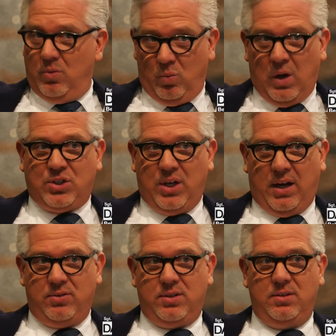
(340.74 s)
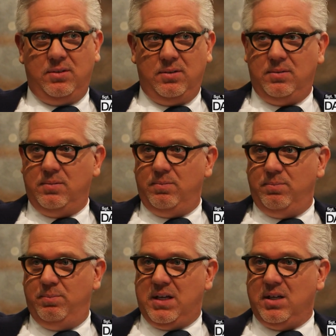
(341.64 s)
watch out
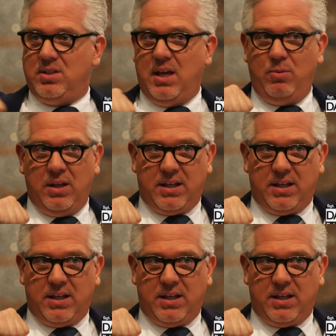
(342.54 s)
because they will